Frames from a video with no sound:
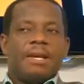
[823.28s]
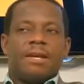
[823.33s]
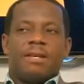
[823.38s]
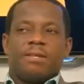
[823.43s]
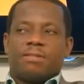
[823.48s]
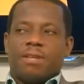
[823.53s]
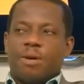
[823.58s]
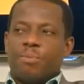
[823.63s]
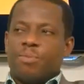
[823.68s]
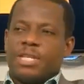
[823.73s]

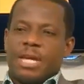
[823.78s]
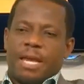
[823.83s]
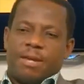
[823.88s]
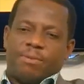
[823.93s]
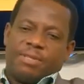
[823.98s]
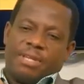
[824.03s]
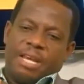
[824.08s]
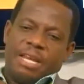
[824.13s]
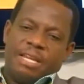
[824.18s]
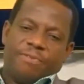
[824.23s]

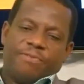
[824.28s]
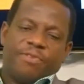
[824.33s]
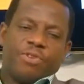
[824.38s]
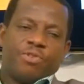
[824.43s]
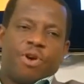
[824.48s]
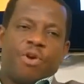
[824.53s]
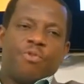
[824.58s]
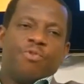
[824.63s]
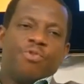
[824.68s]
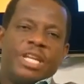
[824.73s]
Sometimes the
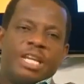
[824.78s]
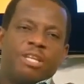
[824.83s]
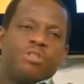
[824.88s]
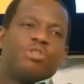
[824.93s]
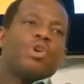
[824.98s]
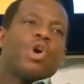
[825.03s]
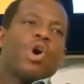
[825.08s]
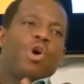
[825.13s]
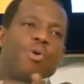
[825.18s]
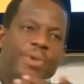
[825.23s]
individual will need
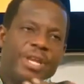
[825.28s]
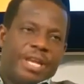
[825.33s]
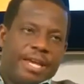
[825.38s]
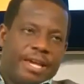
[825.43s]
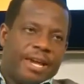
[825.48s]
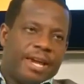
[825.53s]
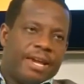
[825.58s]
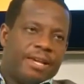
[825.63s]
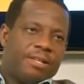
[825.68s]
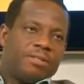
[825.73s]
to
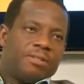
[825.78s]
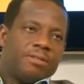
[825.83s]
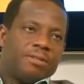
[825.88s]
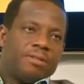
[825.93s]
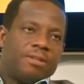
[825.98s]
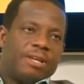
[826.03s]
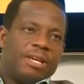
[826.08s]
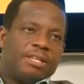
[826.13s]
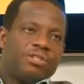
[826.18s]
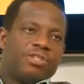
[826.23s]
communicate
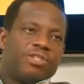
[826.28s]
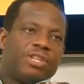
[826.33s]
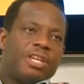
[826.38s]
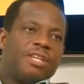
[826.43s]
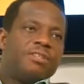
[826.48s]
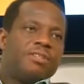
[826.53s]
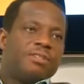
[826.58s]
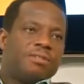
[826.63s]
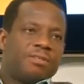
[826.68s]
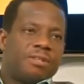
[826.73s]
his
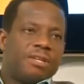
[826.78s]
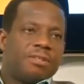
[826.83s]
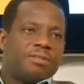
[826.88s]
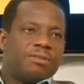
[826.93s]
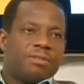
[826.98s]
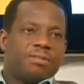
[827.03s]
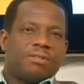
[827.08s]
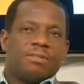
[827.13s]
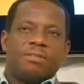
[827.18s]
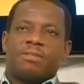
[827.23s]
change in
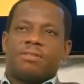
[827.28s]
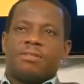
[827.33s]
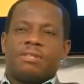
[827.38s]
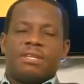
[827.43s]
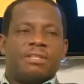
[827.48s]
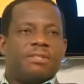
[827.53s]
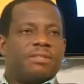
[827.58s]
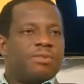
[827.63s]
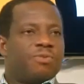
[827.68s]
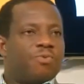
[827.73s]
status, his
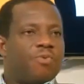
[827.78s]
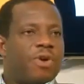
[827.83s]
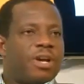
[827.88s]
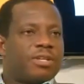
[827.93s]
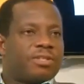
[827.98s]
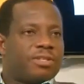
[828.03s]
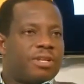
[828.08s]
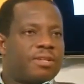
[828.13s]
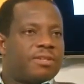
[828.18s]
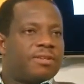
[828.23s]
change in
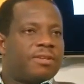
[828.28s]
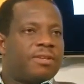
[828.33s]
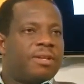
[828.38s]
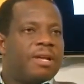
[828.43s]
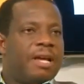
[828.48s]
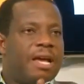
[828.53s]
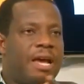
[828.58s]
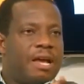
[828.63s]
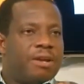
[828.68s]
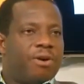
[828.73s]
work schedule,
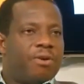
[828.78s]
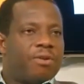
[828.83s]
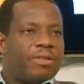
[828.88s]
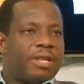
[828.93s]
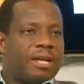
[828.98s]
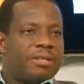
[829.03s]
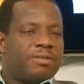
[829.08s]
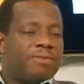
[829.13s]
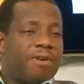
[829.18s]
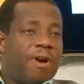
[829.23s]
and all
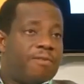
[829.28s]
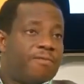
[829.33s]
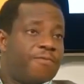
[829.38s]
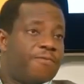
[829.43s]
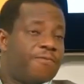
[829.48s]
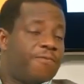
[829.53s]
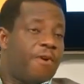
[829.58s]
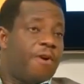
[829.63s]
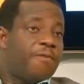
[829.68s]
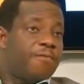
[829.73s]
that. So
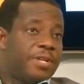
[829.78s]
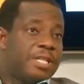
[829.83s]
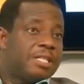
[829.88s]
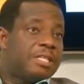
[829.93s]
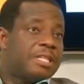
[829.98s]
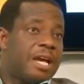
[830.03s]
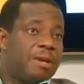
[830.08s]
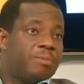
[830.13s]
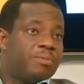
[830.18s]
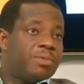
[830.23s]

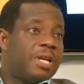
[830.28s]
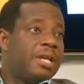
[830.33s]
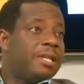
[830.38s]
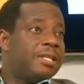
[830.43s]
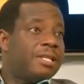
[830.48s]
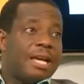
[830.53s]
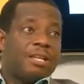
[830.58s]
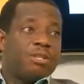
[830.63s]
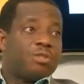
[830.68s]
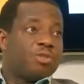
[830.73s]
oftentimes,
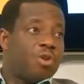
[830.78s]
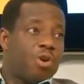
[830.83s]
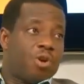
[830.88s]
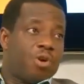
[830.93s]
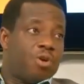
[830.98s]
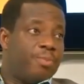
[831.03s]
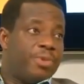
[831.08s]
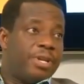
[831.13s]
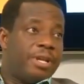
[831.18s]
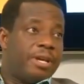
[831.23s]
that is not
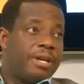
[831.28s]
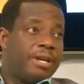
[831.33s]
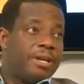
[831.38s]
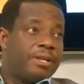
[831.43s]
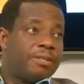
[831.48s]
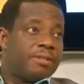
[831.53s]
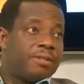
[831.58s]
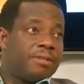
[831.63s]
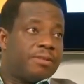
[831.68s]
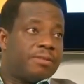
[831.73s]

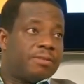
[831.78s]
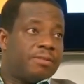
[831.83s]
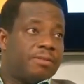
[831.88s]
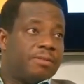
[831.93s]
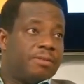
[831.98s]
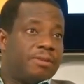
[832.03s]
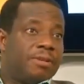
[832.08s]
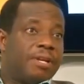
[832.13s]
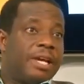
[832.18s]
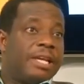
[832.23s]
communicated.
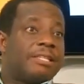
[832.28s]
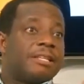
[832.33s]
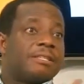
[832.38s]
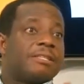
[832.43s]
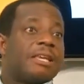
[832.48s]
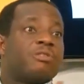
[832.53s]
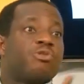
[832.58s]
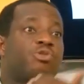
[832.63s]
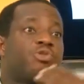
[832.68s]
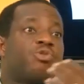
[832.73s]
Mm. It is
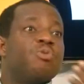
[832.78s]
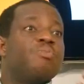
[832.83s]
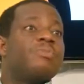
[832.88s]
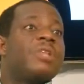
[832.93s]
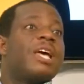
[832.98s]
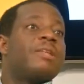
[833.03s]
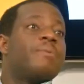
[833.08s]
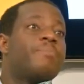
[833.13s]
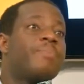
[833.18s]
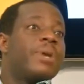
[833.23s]
assumed
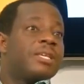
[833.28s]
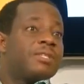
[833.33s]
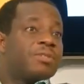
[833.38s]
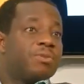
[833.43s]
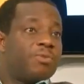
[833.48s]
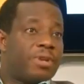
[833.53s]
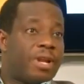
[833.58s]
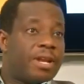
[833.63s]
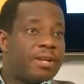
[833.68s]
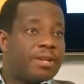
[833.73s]
that the person
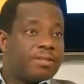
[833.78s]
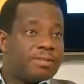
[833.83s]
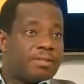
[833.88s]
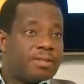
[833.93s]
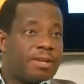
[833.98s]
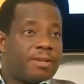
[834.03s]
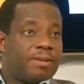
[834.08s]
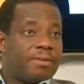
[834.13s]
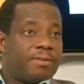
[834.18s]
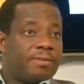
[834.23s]
will
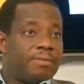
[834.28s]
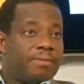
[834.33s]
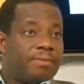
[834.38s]
understand.